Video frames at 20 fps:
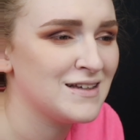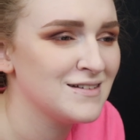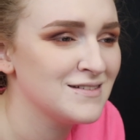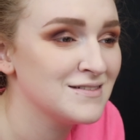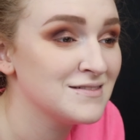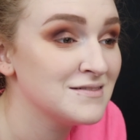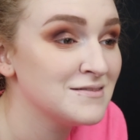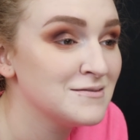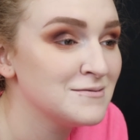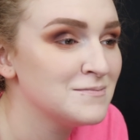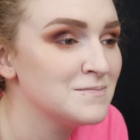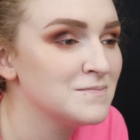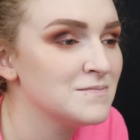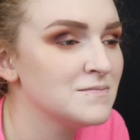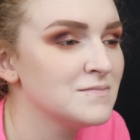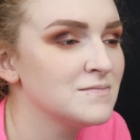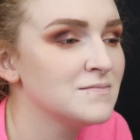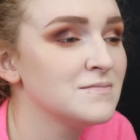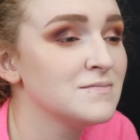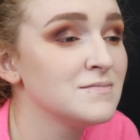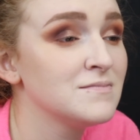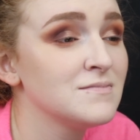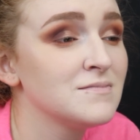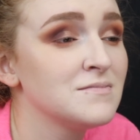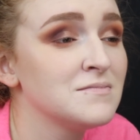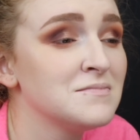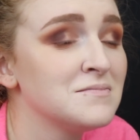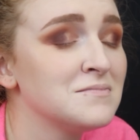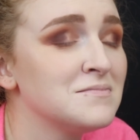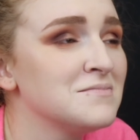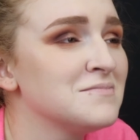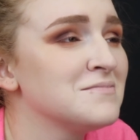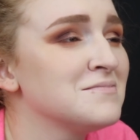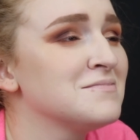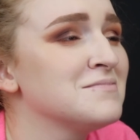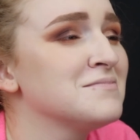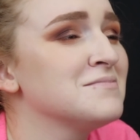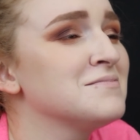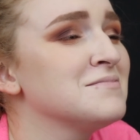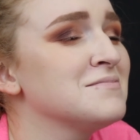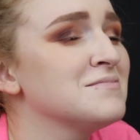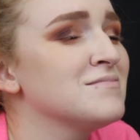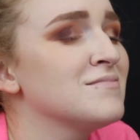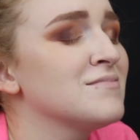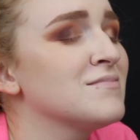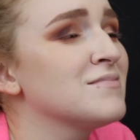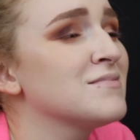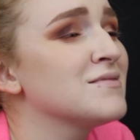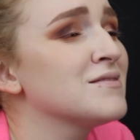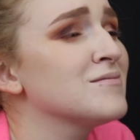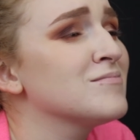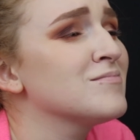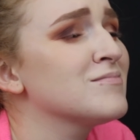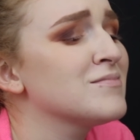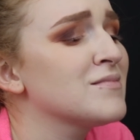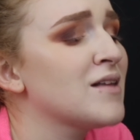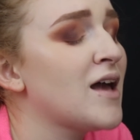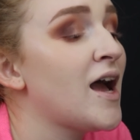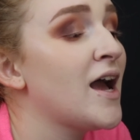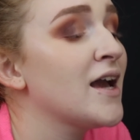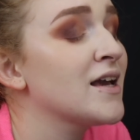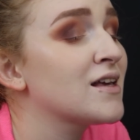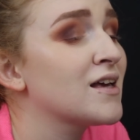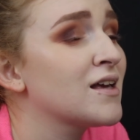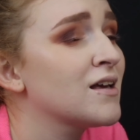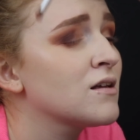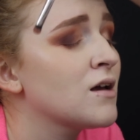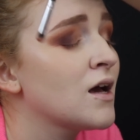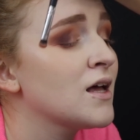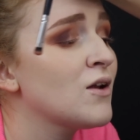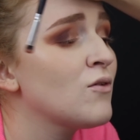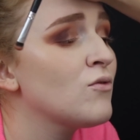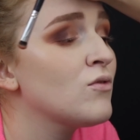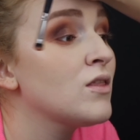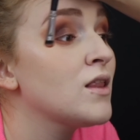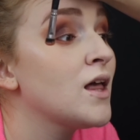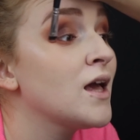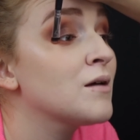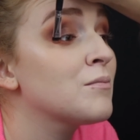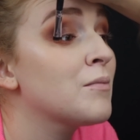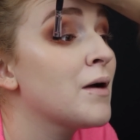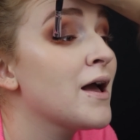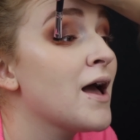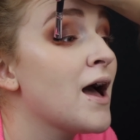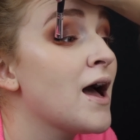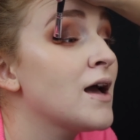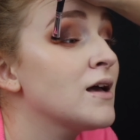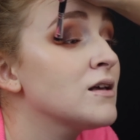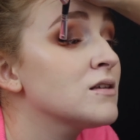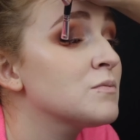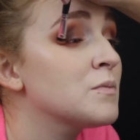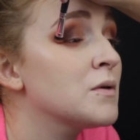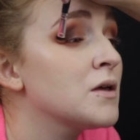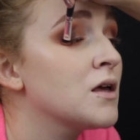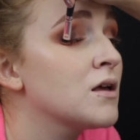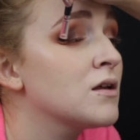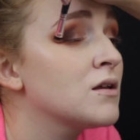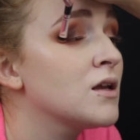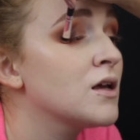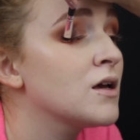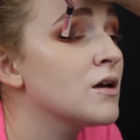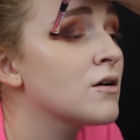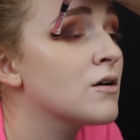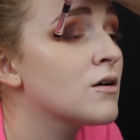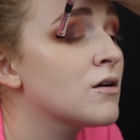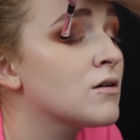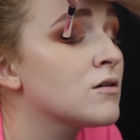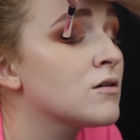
Because I'm trying to do your makeup and I can't do it because you won't cooperate. I don't like my eyes being weird.